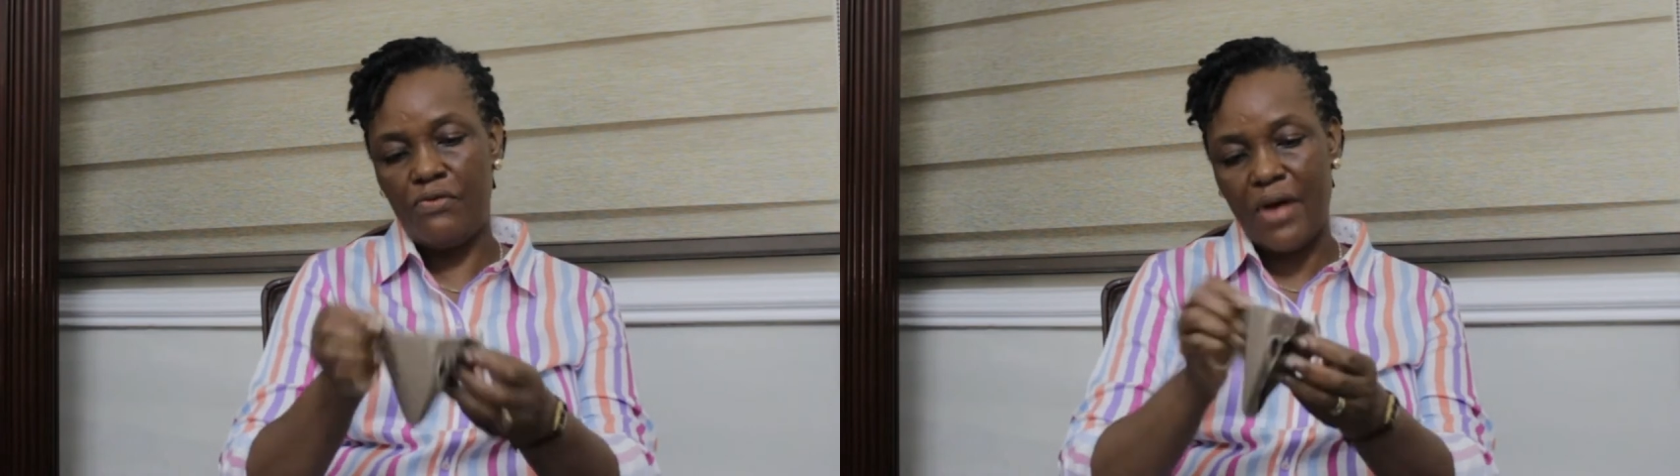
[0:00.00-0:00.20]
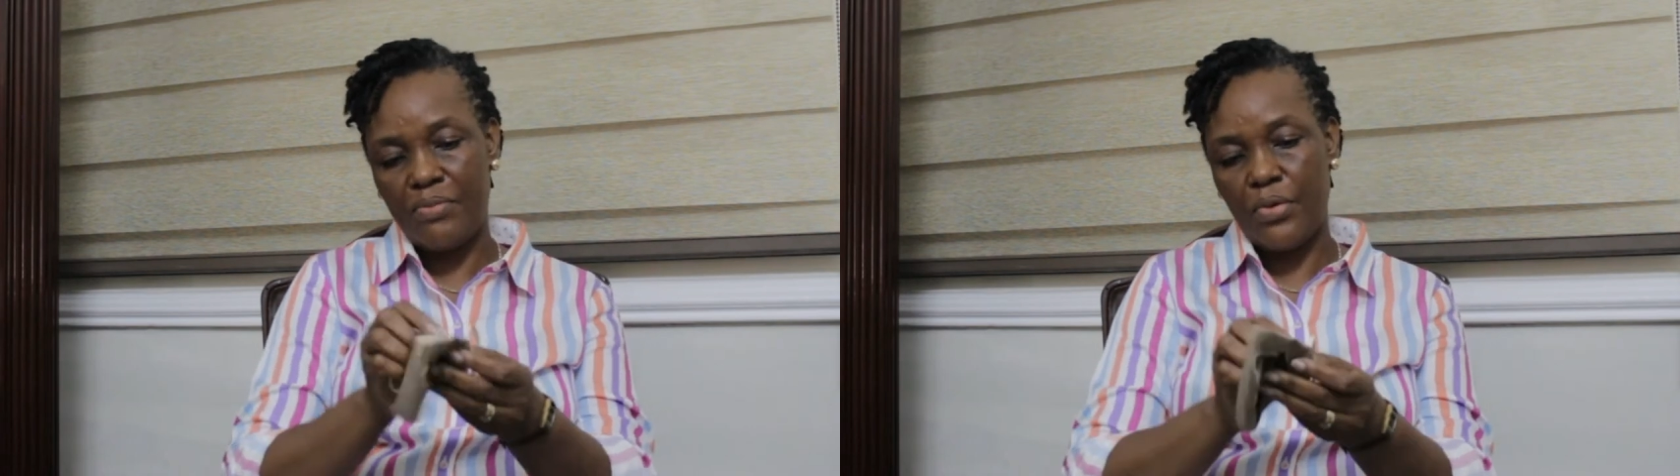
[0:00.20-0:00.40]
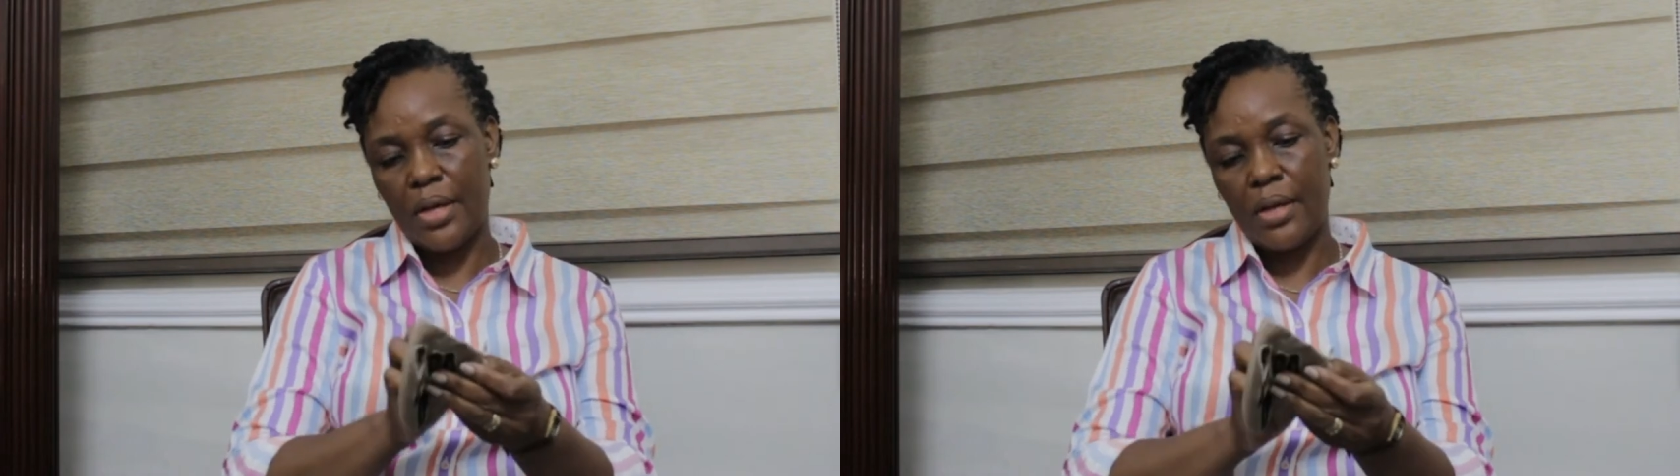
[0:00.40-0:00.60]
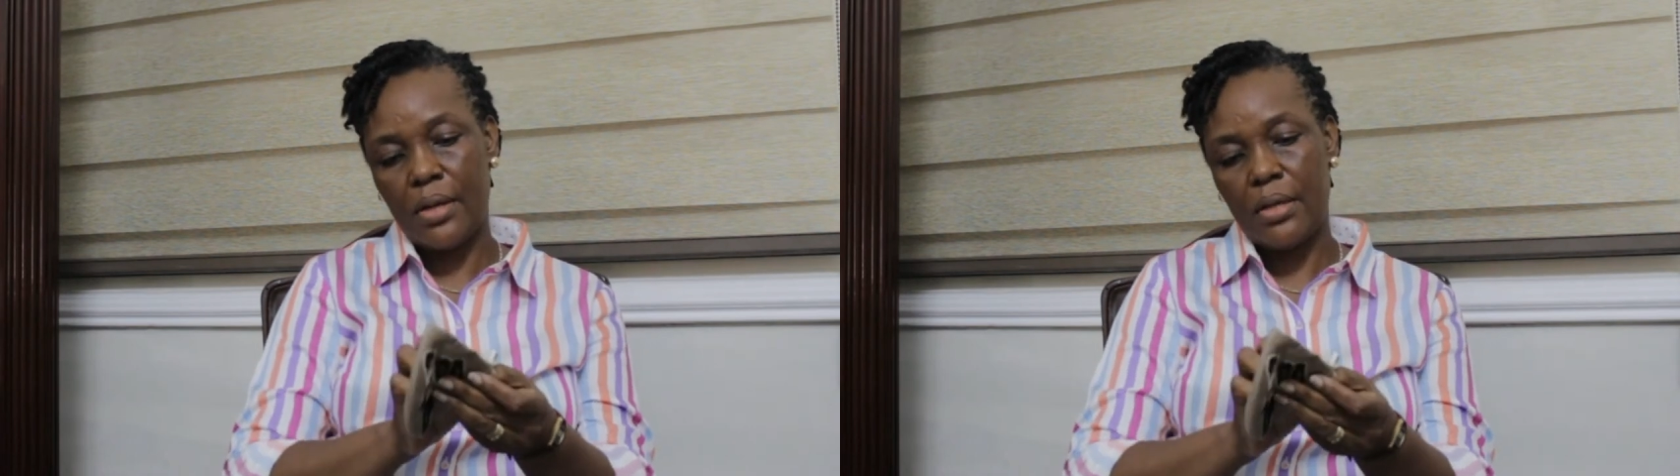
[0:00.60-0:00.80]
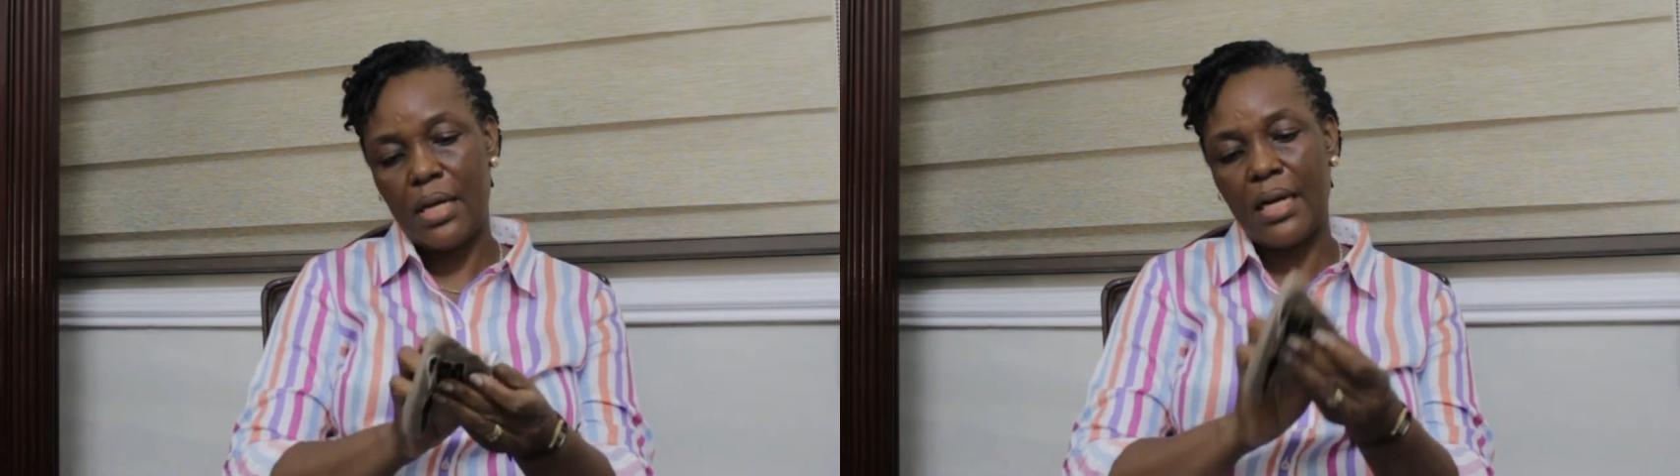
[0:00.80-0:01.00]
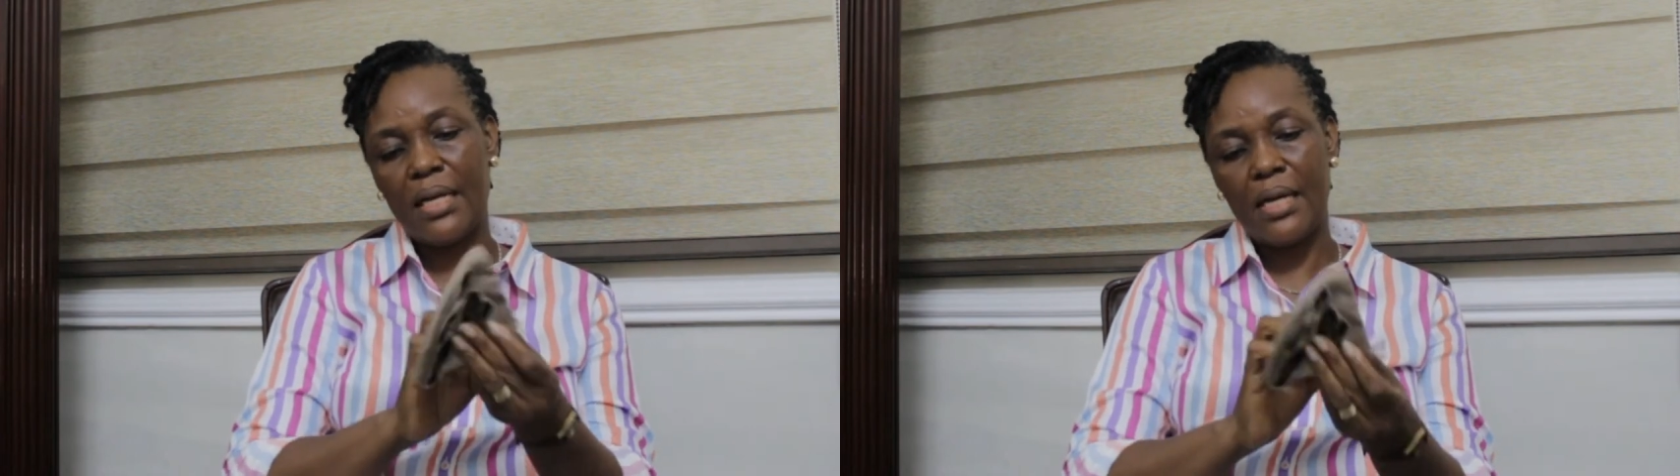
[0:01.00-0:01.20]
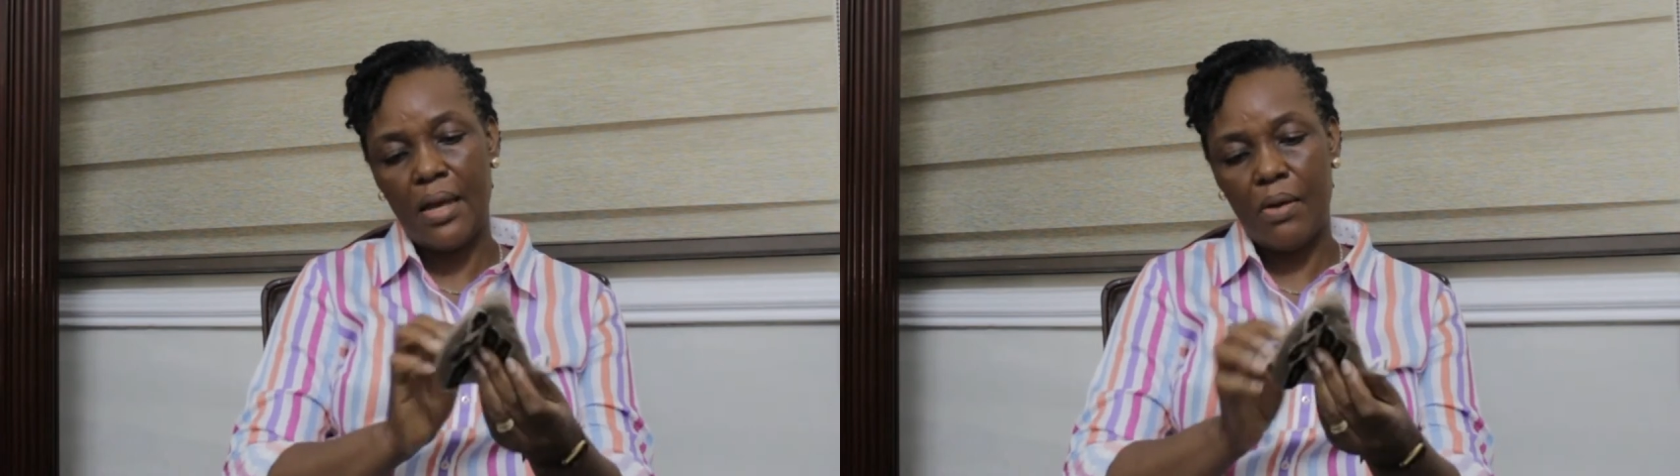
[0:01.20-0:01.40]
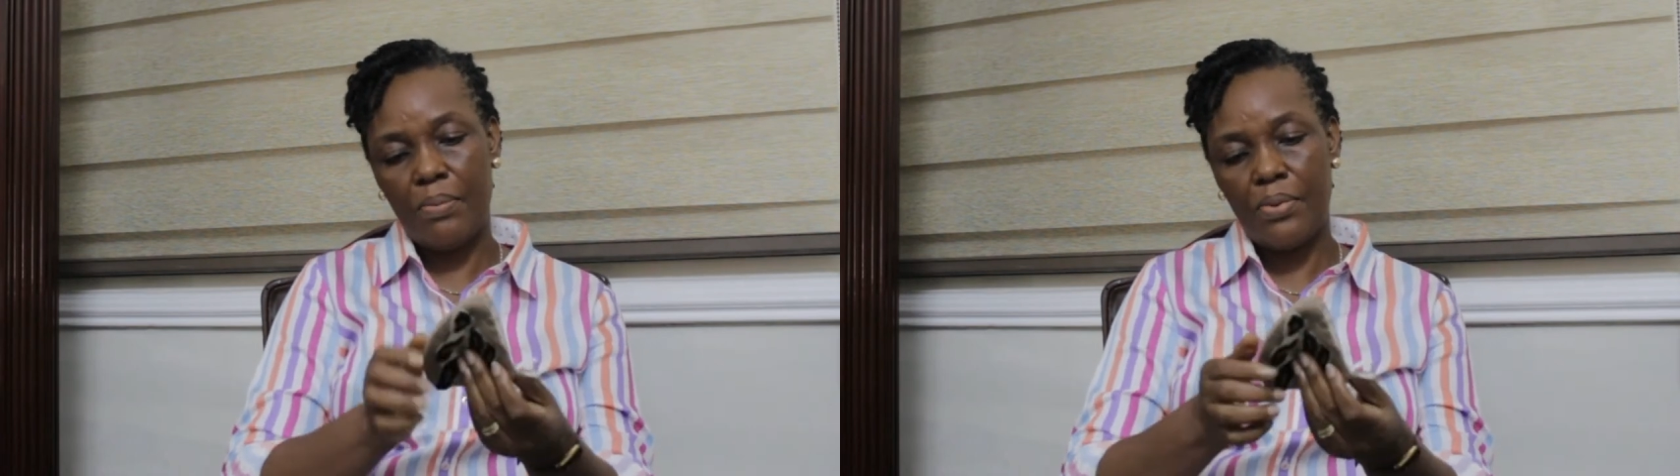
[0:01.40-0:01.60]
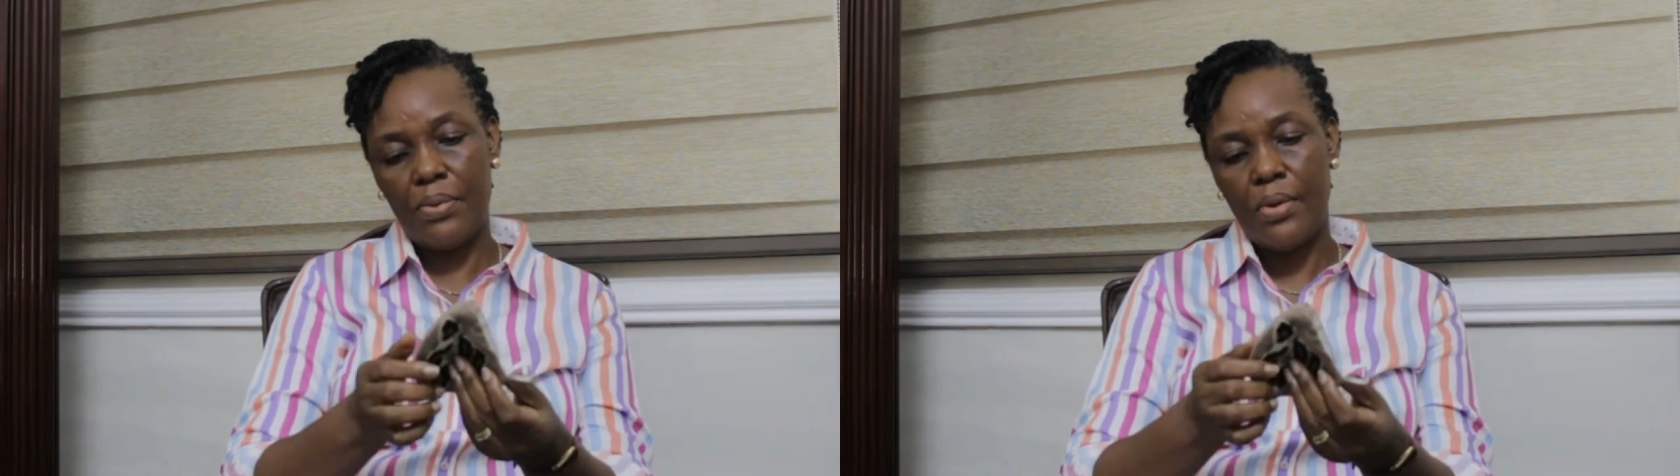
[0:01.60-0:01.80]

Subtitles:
fabric that can help